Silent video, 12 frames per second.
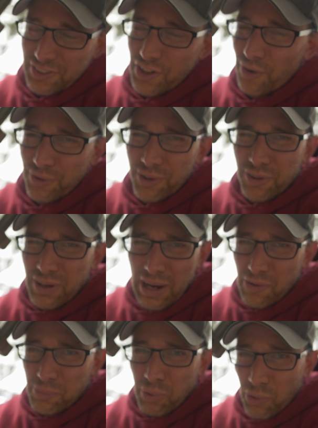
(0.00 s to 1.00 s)
don't know
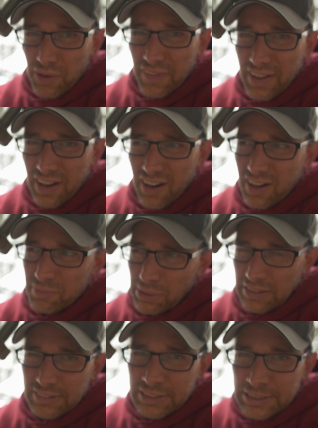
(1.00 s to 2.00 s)
how important they are,
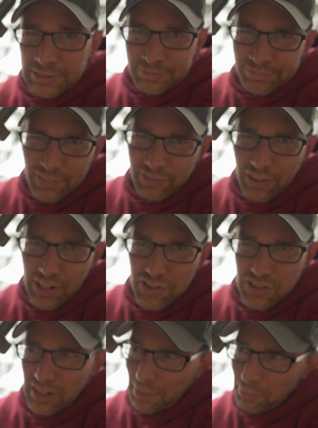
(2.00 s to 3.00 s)
but for an
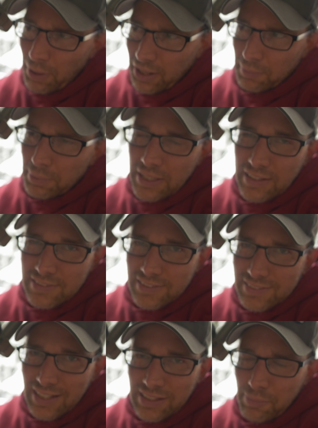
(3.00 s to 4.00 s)
extra like $1 a
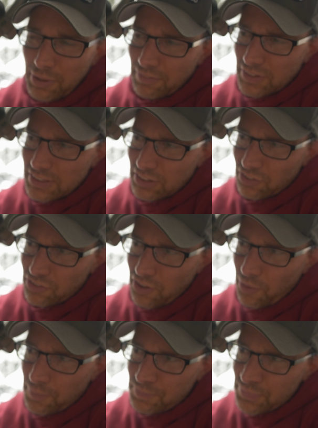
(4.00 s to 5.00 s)
piece, it's not that big of a deal.
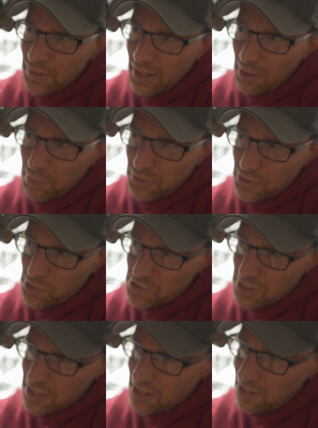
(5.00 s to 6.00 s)
So I put
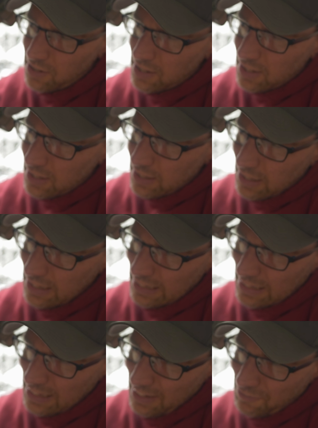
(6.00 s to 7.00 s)
those in there.
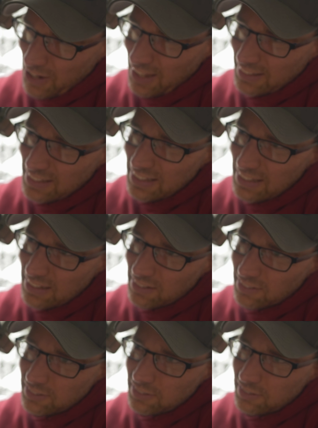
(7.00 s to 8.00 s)
I've got
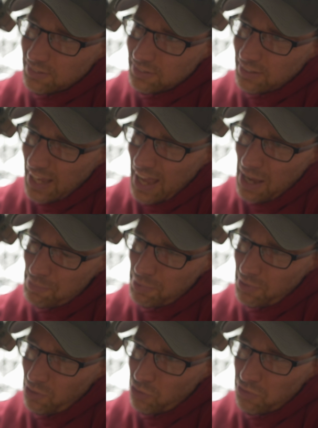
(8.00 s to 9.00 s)
the
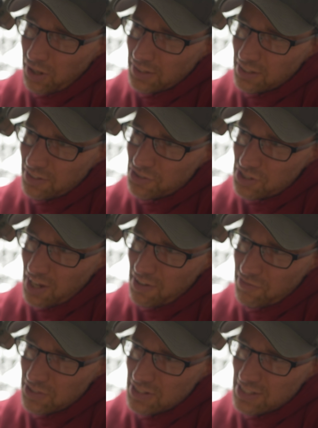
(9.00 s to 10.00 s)
cap over on the other
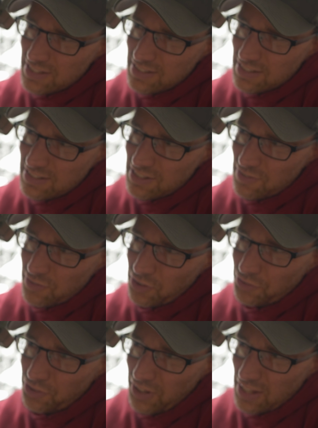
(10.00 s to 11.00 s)
side for the DCT
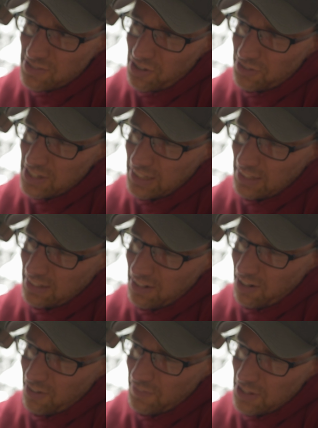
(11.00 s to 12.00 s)
filter. That's all
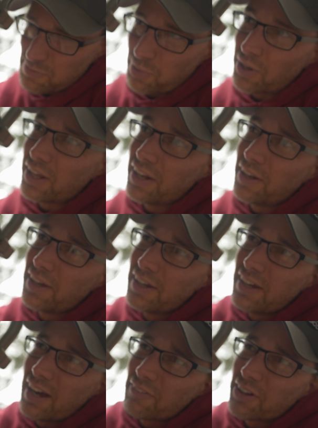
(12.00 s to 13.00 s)
taken care of. That's put in.
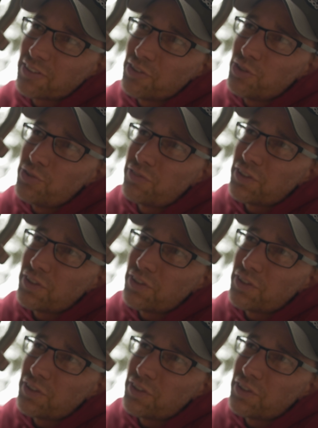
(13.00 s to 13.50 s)
I've got the new